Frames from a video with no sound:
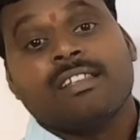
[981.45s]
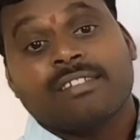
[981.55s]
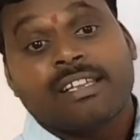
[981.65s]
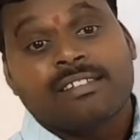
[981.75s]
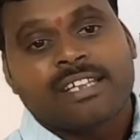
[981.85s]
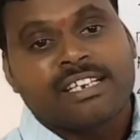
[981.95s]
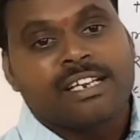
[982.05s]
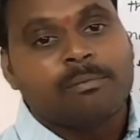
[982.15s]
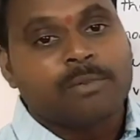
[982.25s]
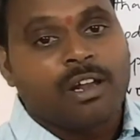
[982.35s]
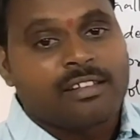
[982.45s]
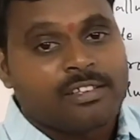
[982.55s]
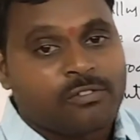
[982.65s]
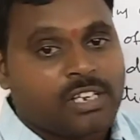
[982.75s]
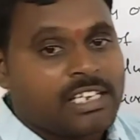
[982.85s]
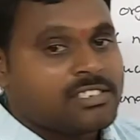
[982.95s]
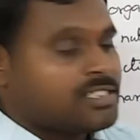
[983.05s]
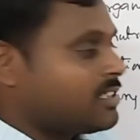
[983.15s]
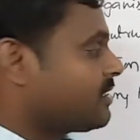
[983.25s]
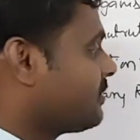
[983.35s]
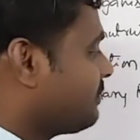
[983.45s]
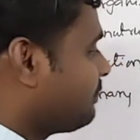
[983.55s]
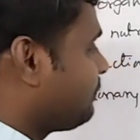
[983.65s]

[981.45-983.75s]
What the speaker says: 6 kingdom classification.